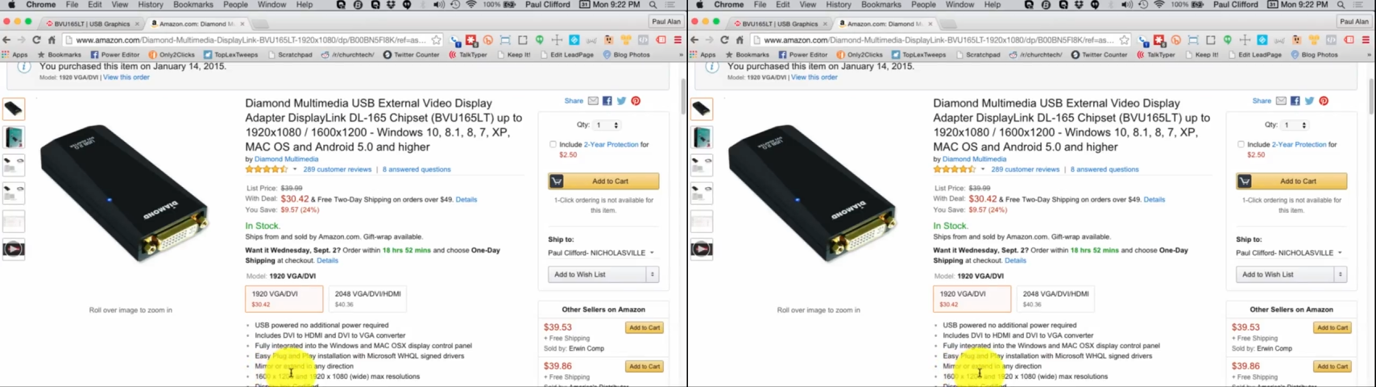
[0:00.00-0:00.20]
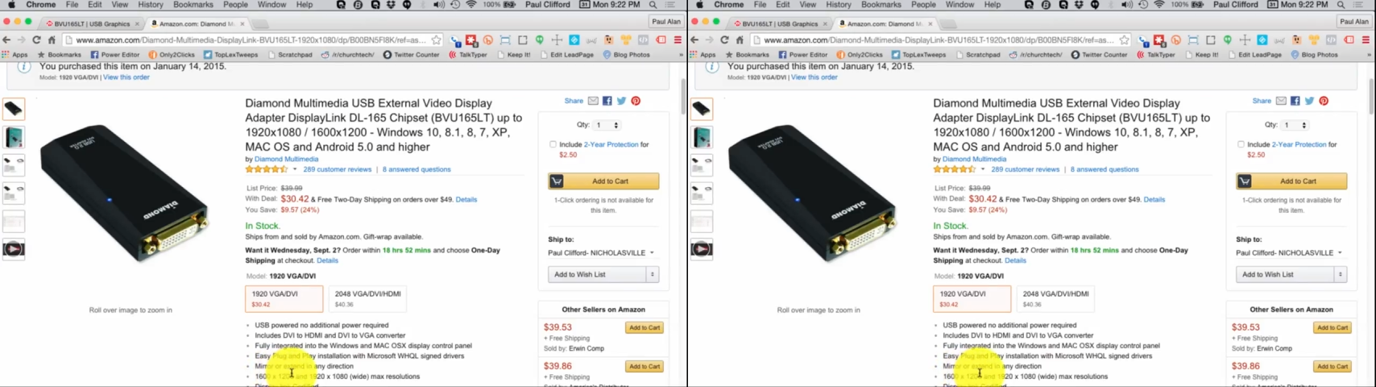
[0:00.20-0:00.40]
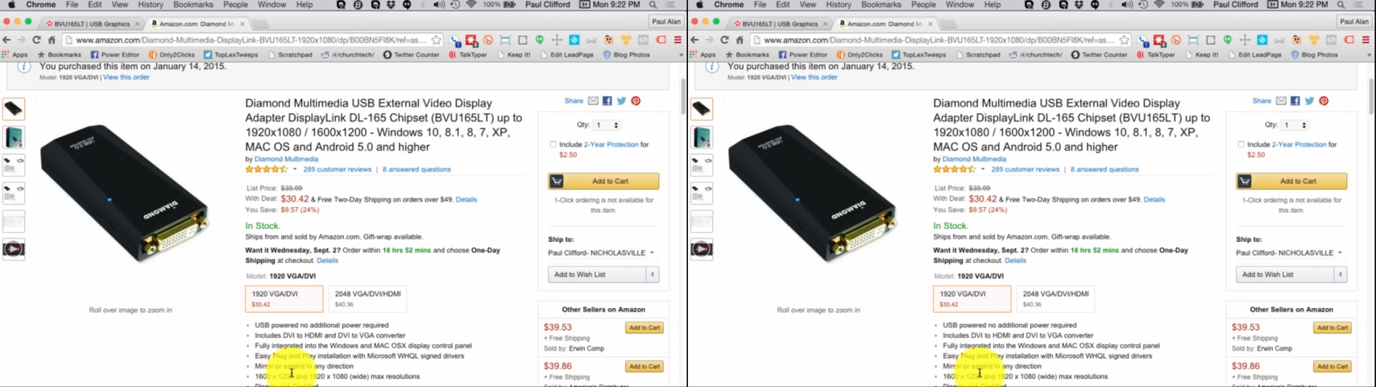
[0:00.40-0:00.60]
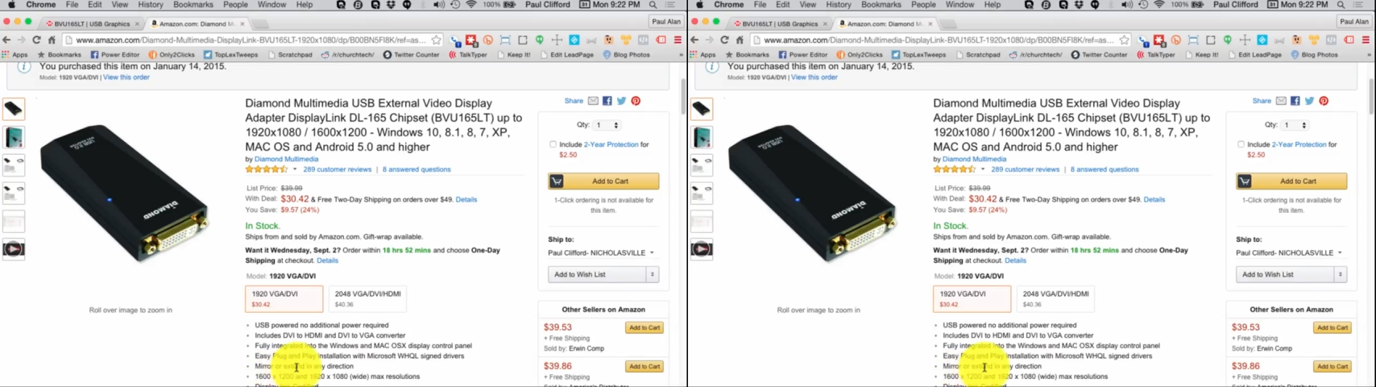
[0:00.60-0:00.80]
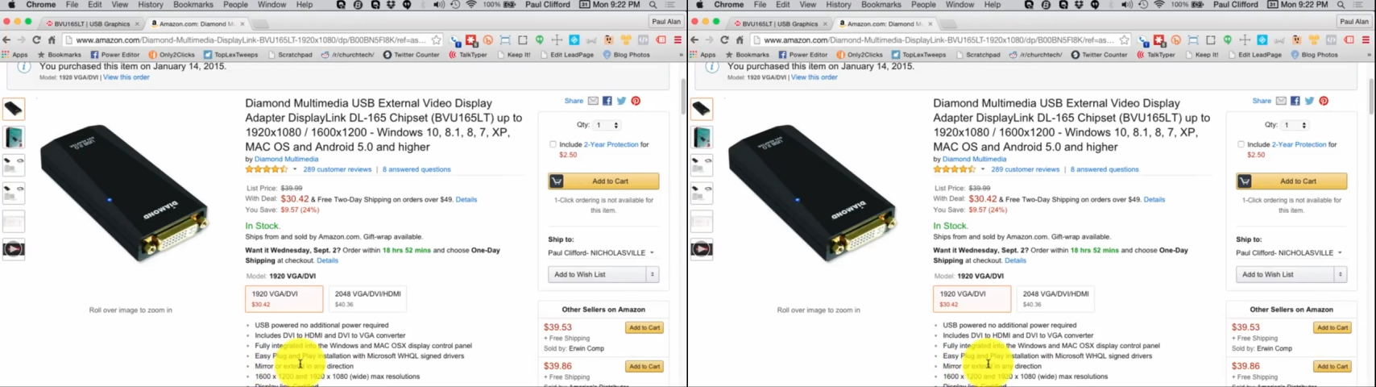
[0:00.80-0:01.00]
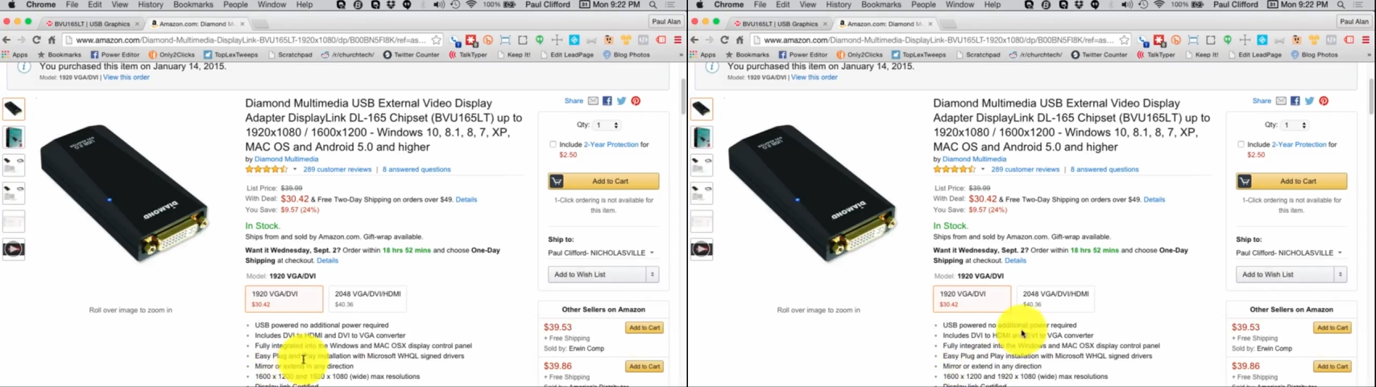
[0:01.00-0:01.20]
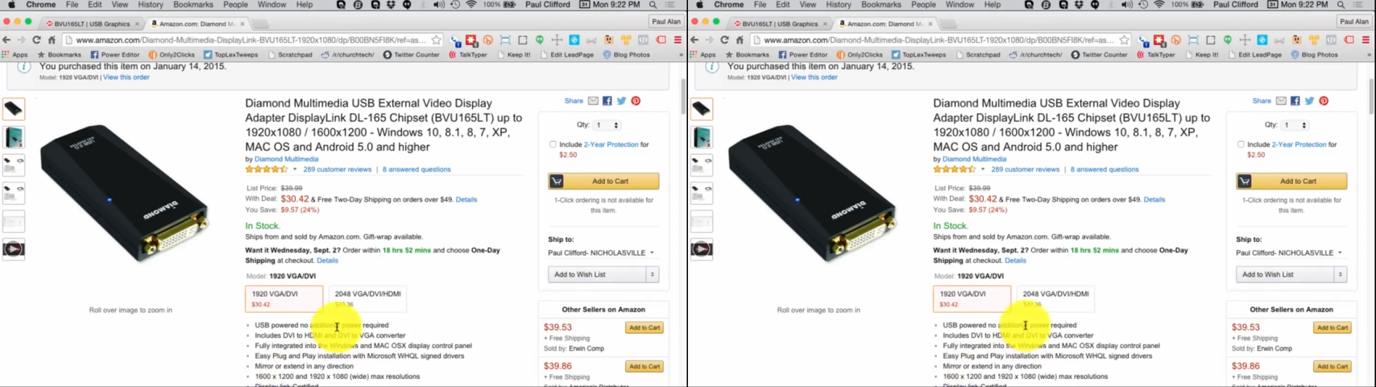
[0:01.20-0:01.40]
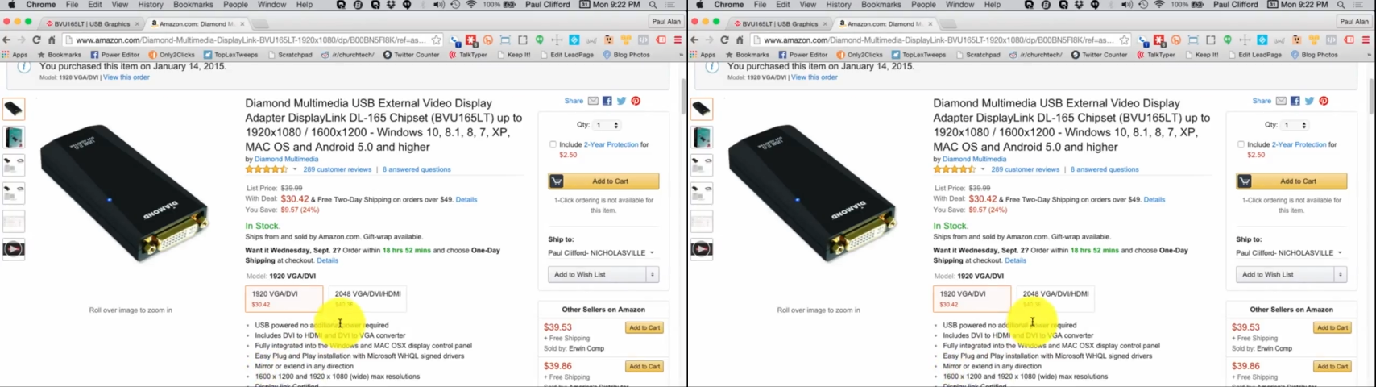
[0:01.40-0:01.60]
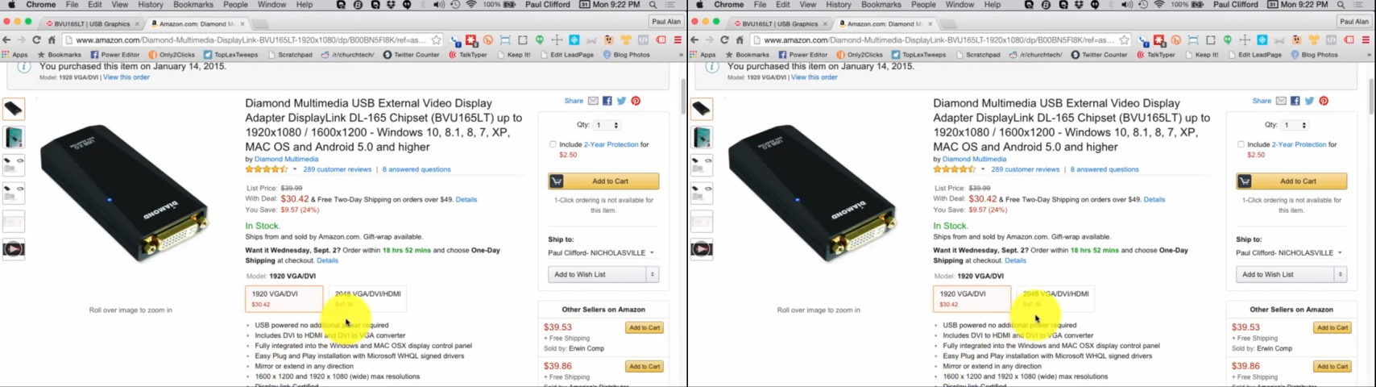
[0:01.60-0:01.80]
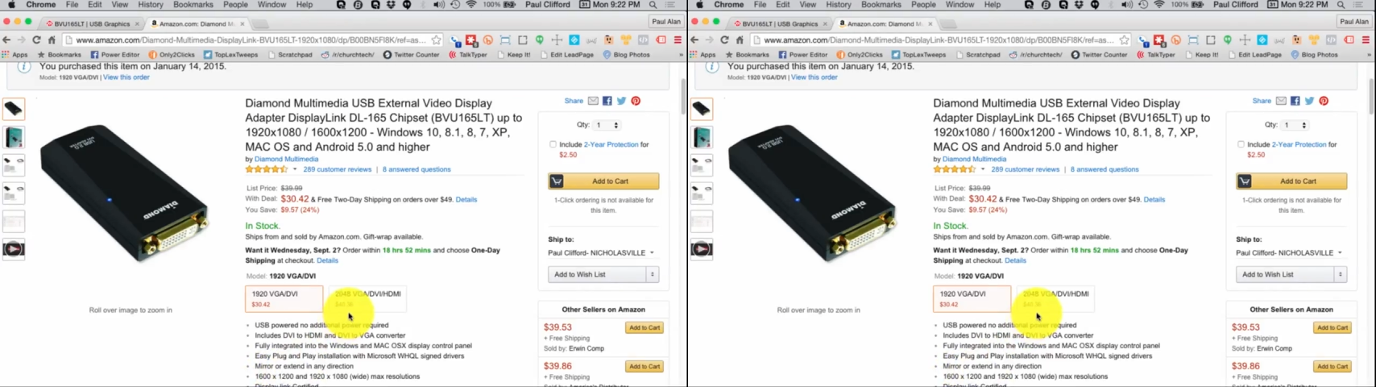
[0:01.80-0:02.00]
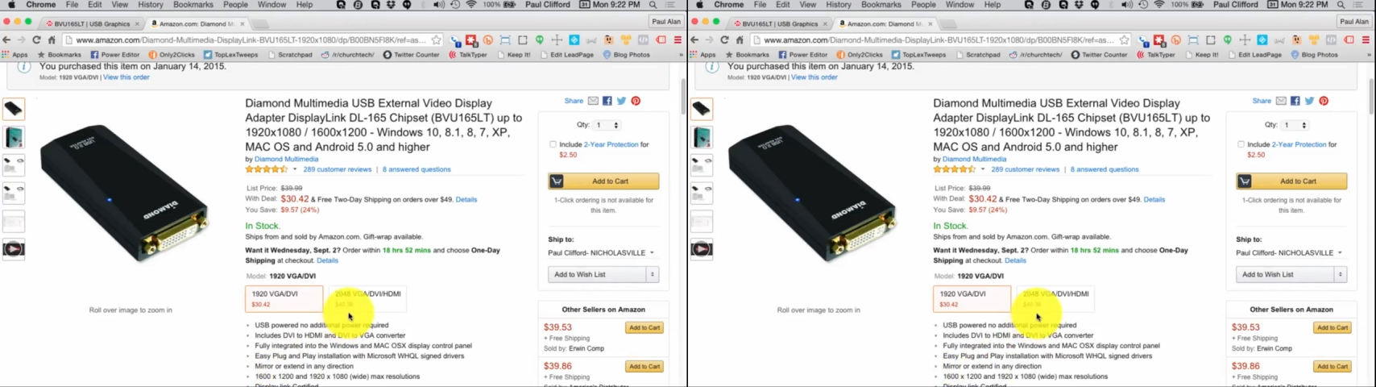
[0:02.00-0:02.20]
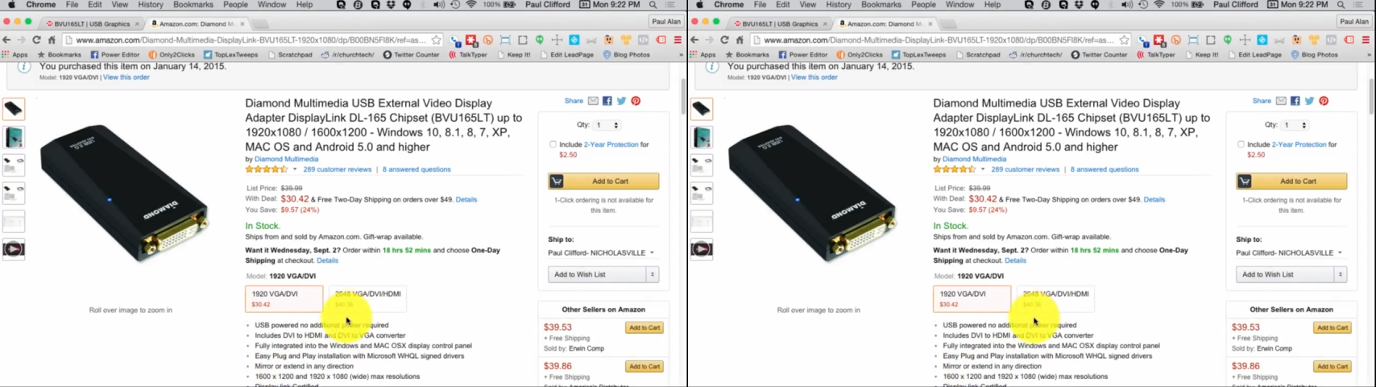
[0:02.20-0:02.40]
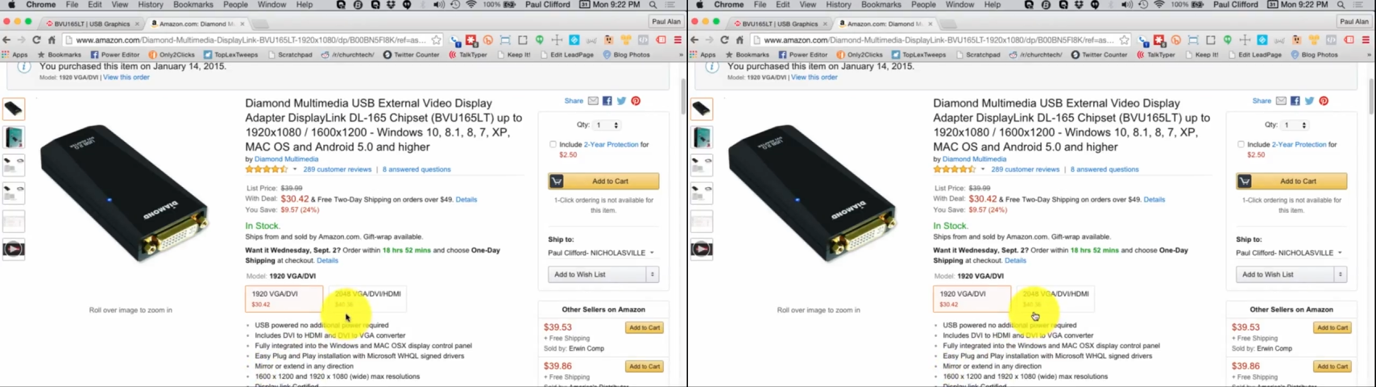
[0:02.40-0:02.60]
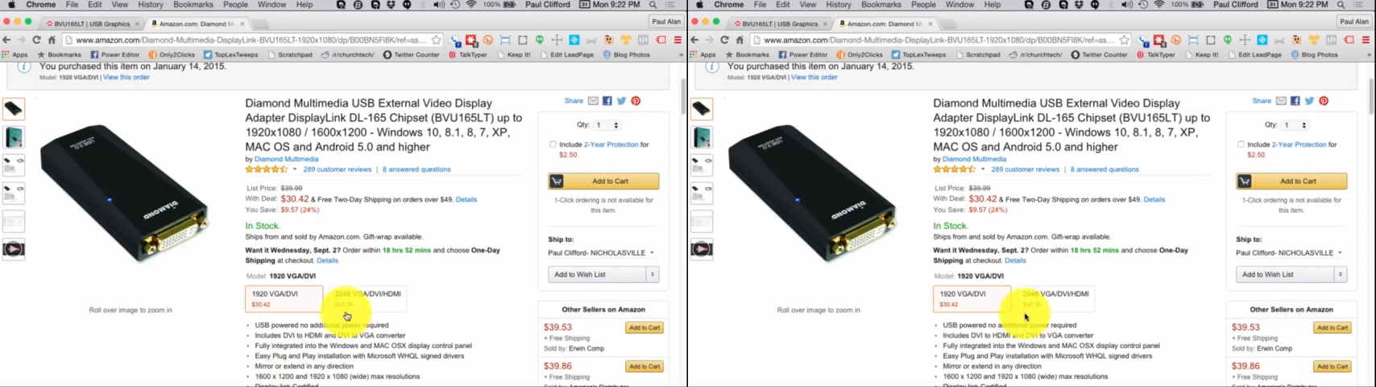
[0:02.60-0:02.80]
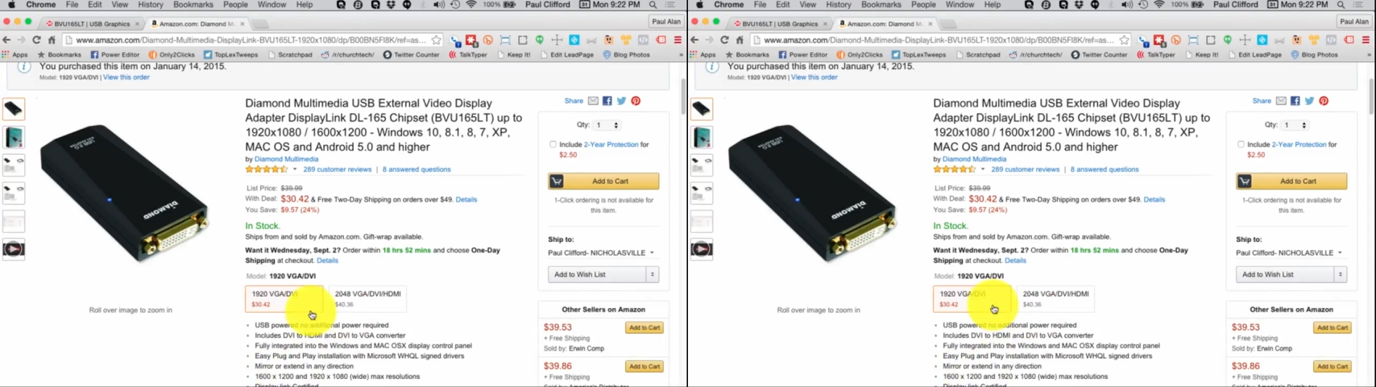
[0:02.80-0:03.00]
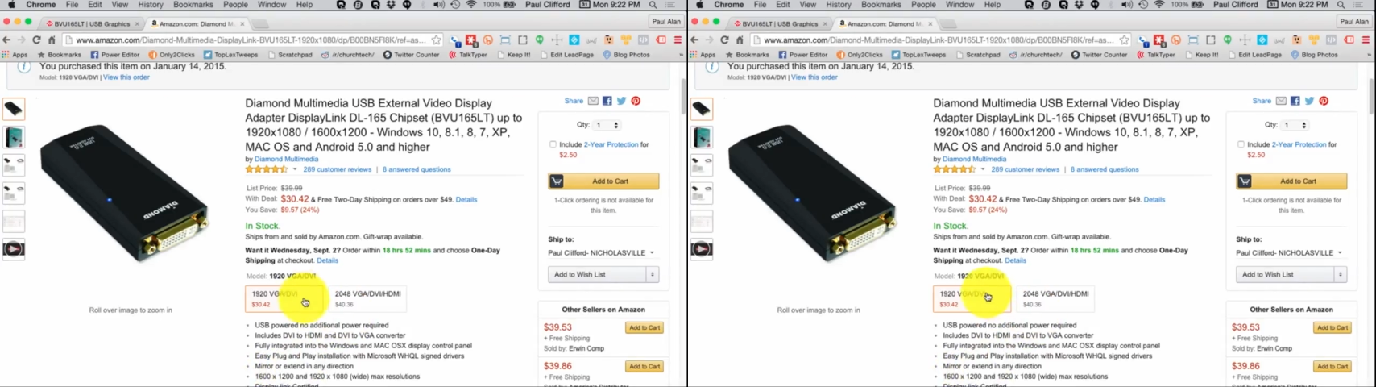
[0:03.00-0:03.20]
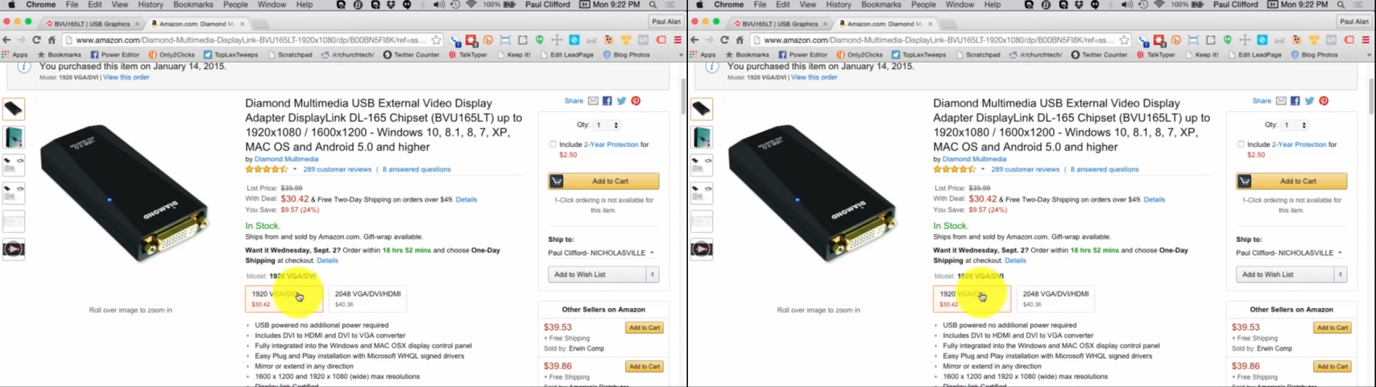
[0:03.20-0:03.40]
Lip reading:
No face is visible, so there are no lips to read.